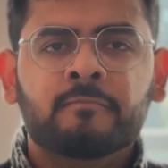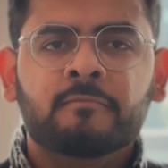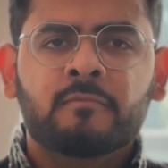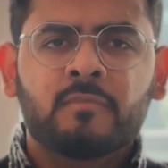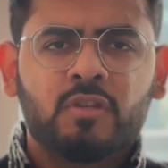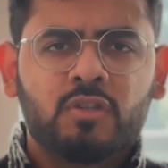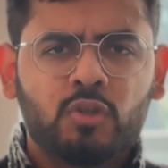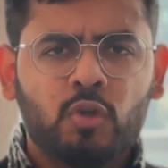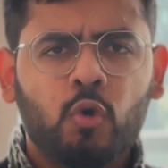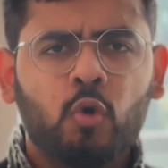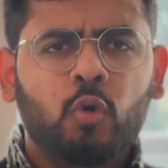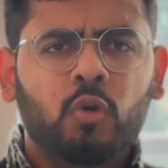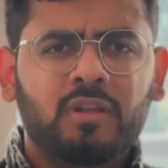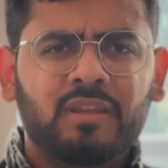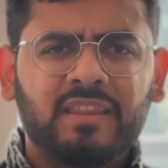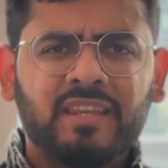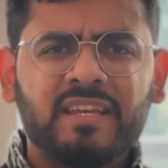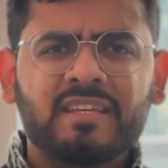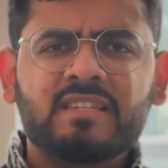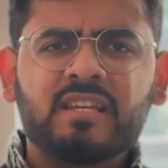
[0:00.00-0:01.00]
So
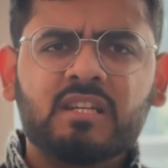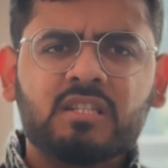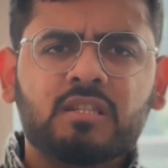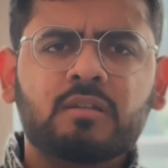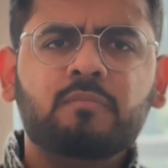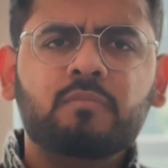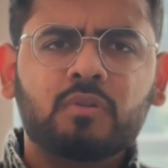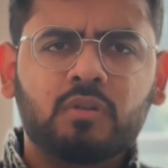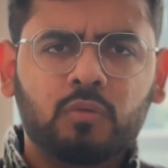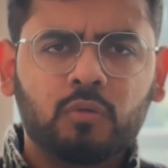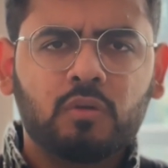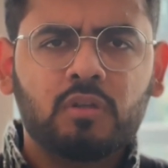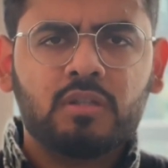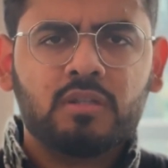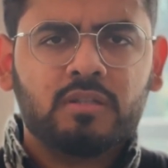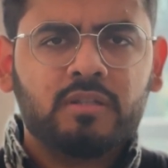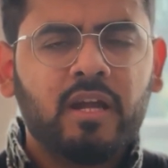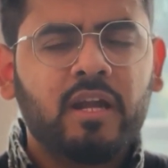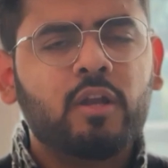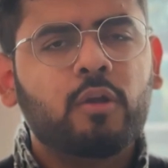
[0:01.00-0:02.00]
these are some tools
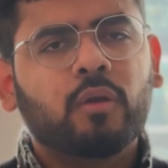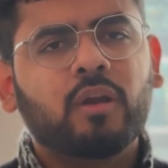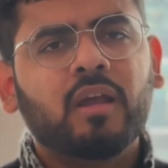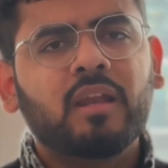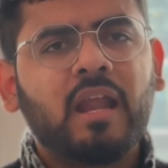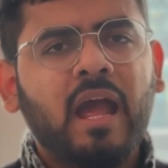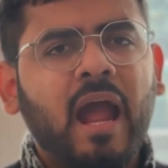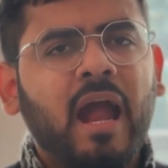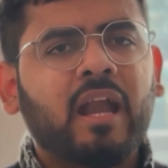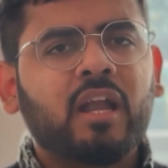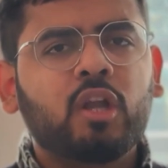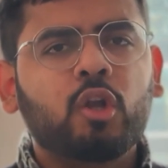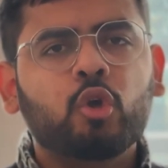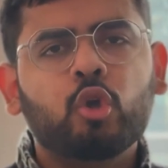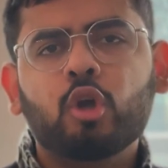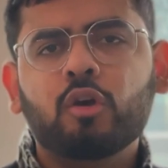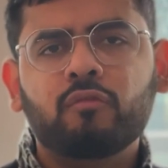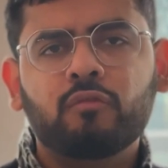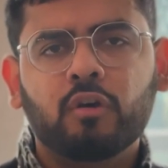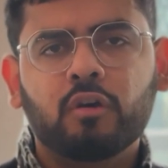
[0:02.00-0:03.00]
that you can add to
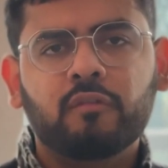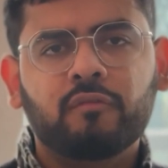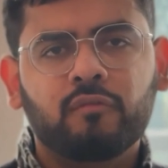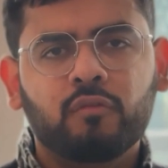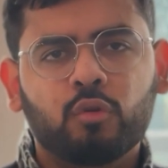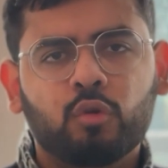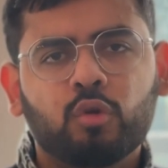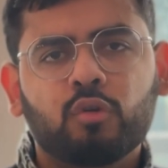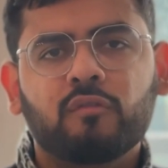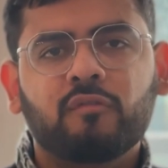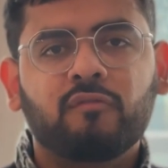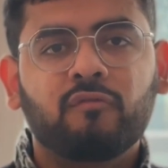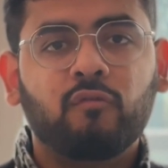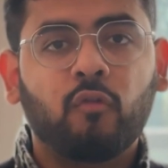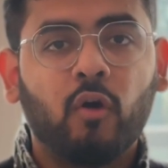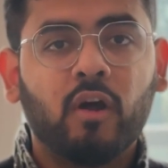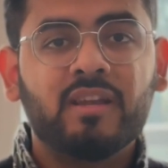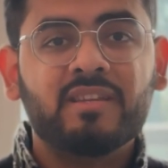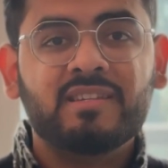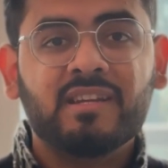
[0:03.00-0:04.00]
your workflow
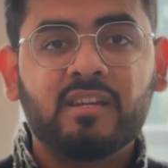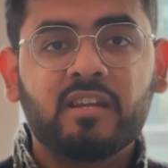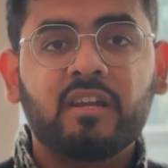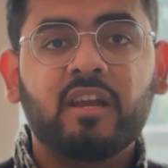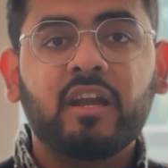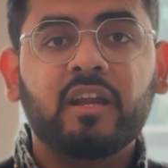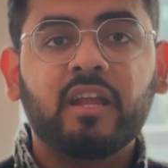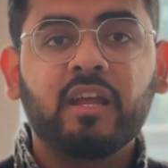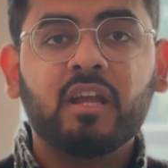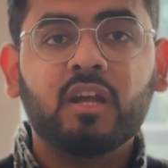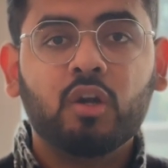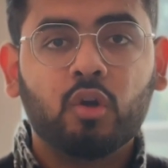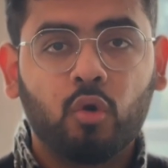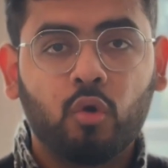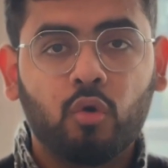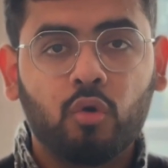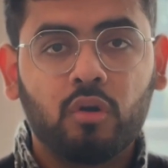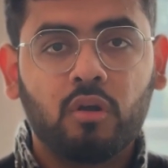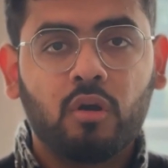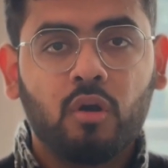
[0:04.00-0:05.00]
for generating
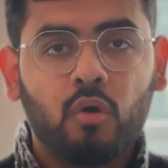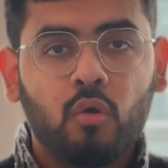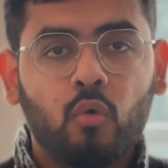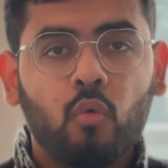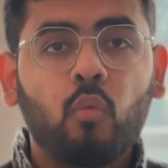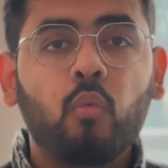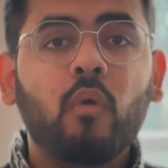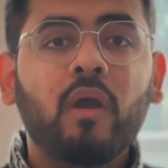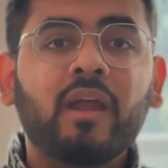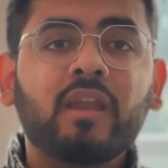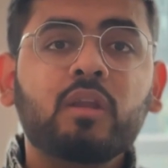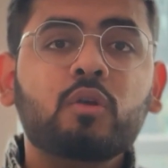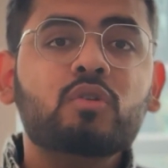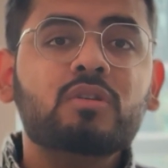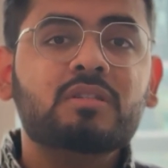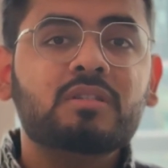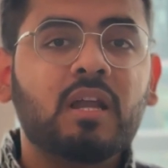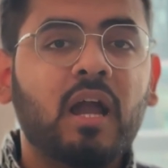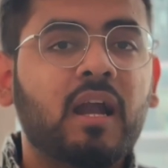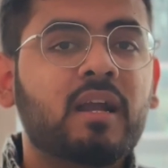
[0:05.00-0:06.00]
code when you
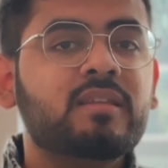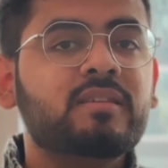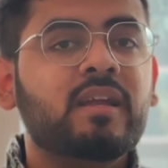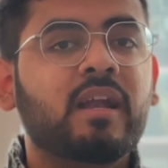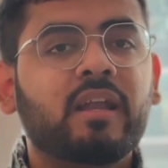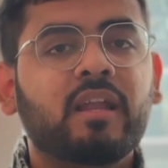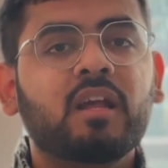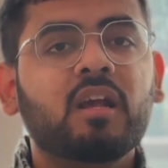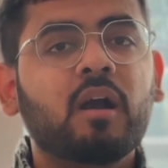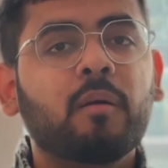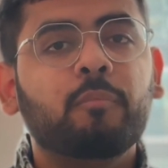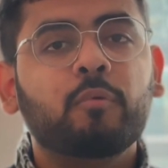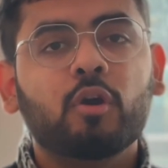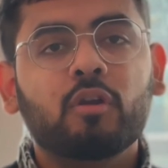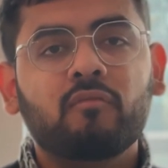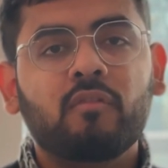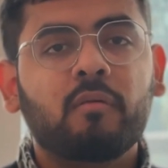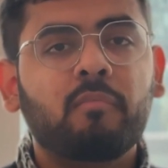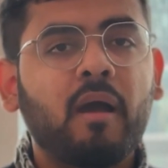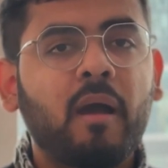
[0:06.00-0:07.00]
start setting up your
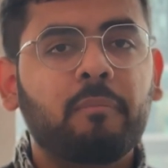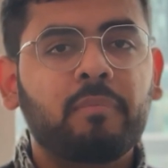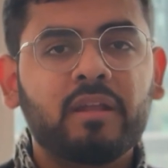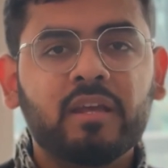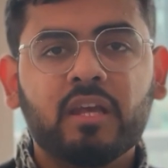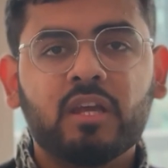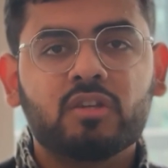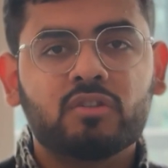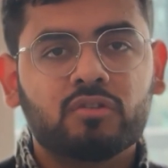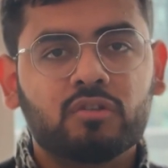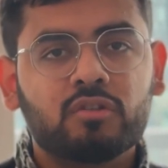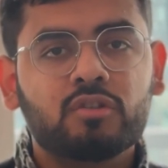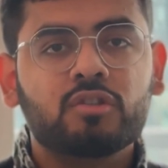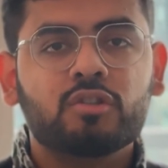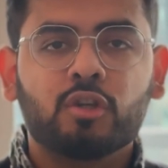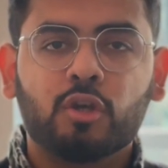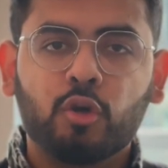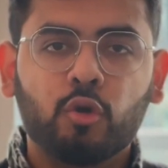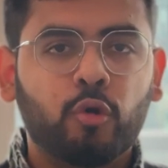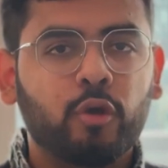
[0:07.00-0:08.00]
web applications
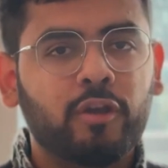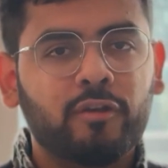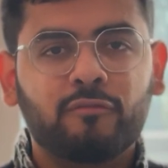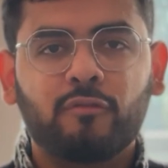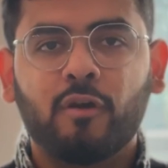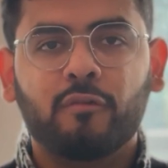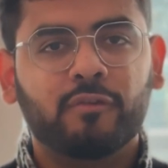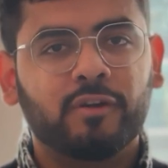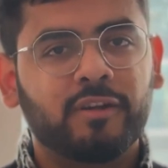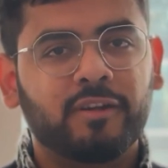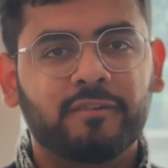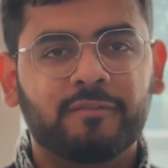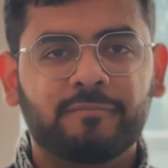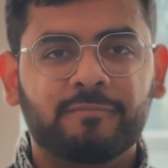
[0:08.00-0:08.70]
going forward.